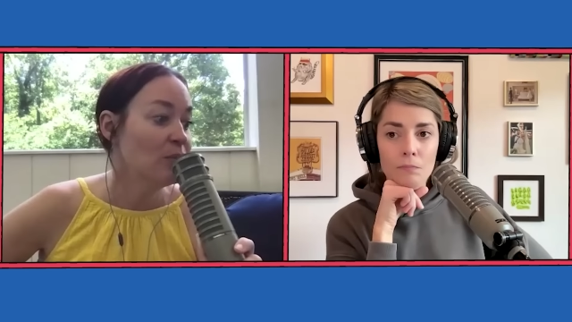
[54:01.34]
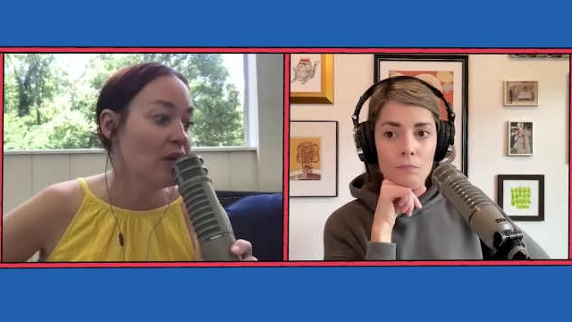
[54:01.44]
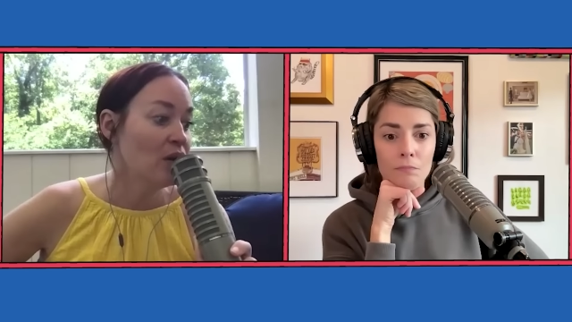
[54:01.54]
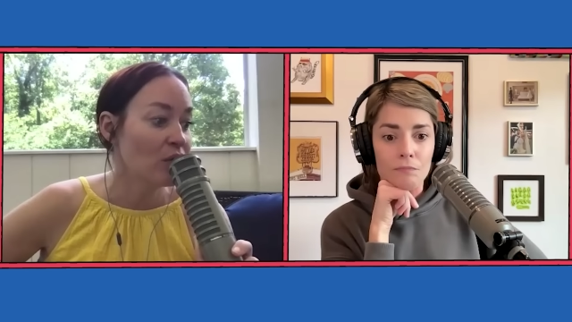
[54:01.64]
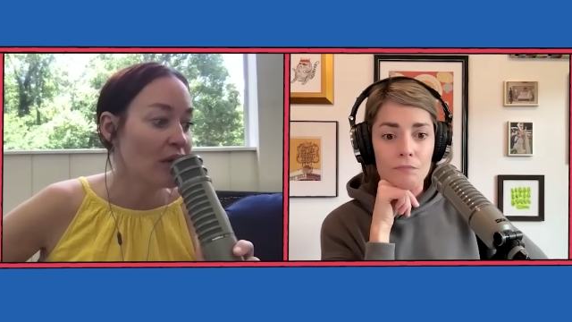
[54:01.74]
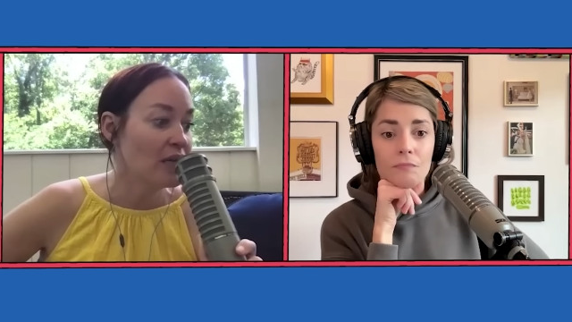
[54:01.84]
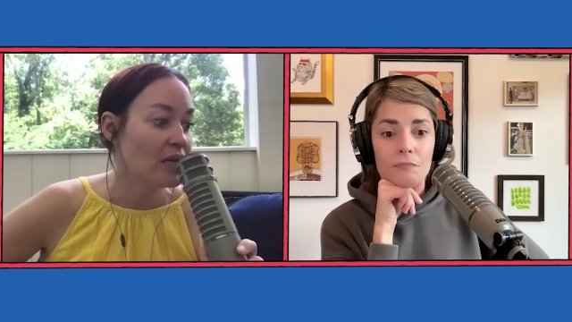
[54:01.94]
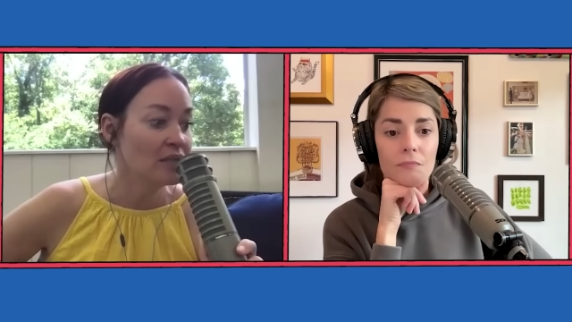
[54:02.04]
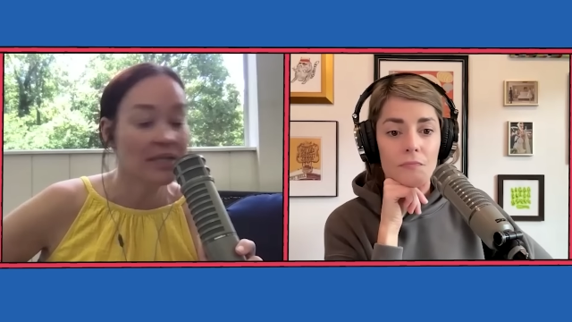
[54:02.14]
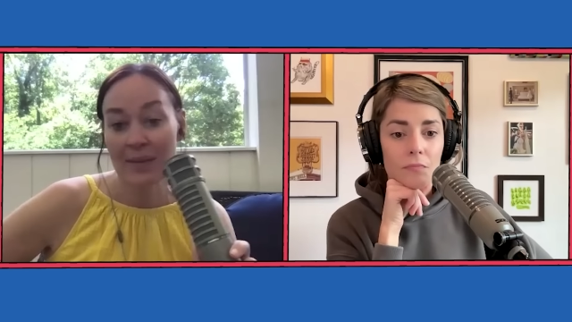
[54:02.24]
Speaker 1: be a great
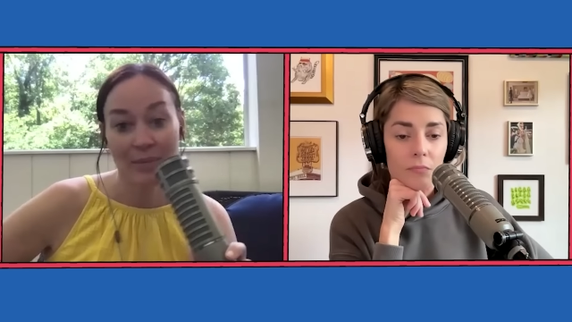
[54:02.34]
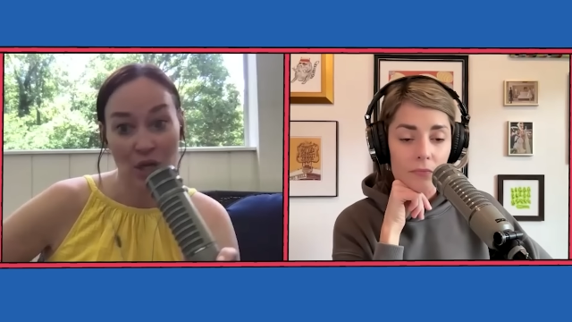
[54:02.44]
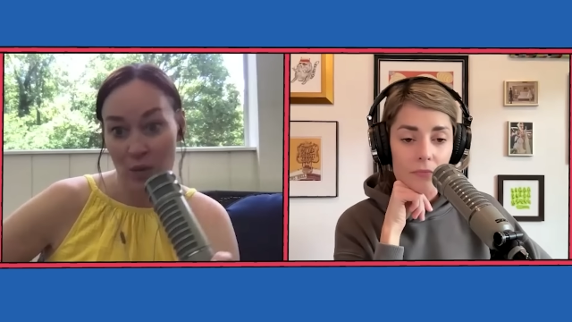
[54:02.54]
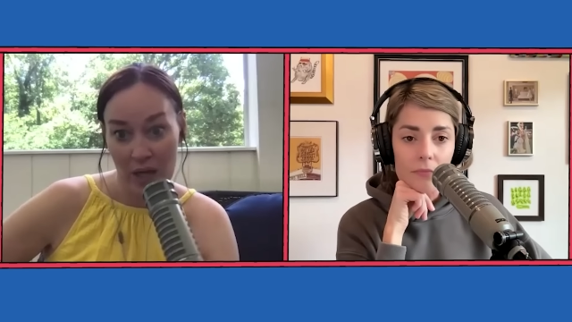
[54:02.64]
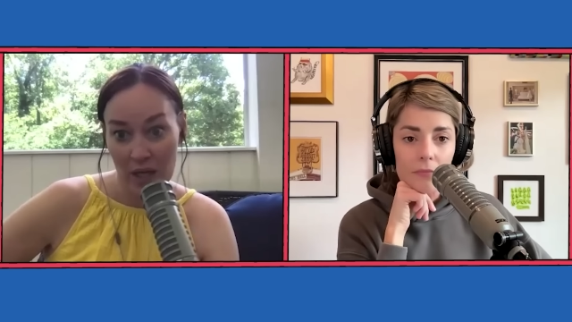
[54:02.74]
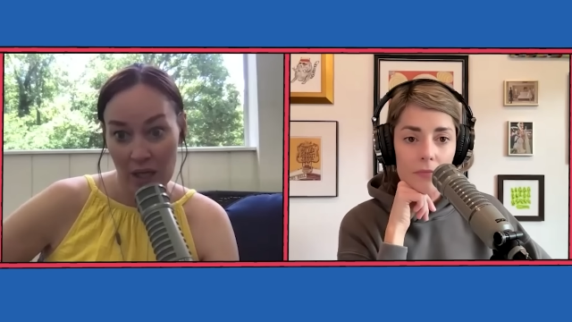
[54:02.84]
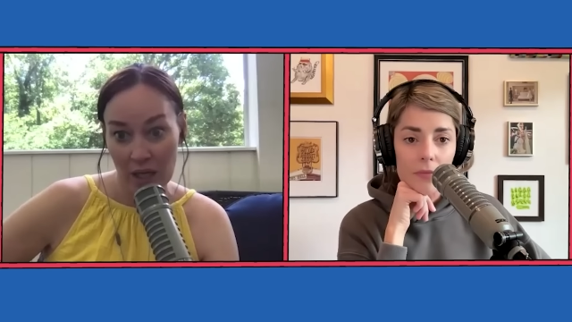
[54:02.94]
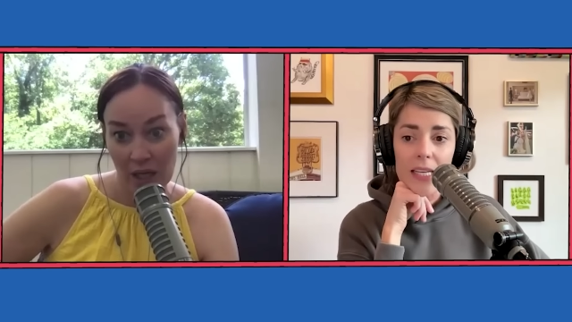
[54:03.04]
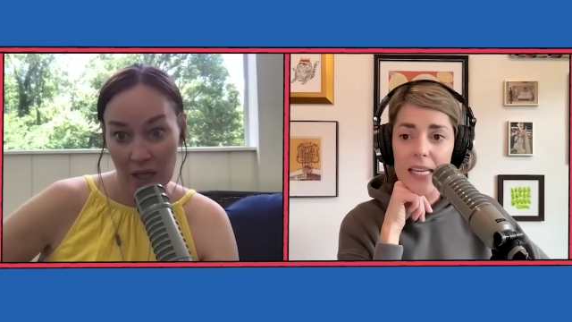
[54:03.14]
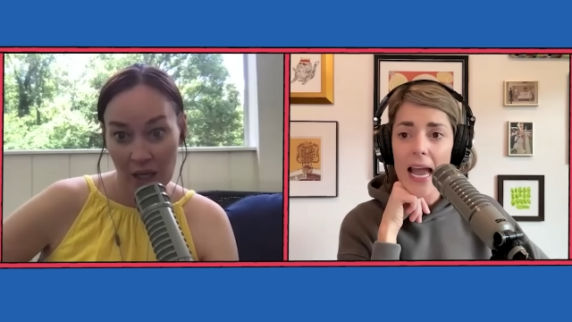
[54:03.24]
time to do it.
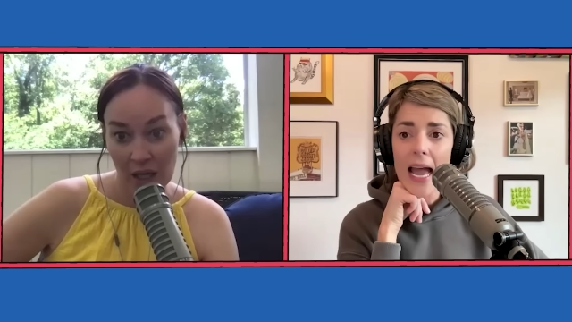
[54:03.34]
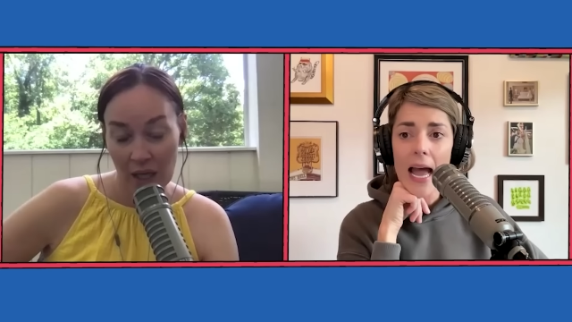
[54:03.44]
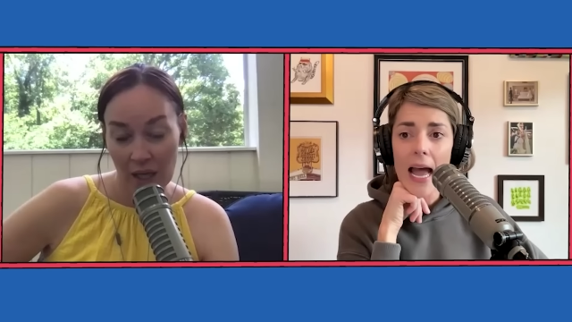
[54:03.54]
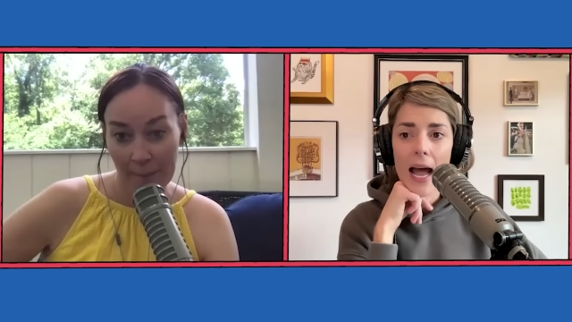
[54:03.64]
Yeah,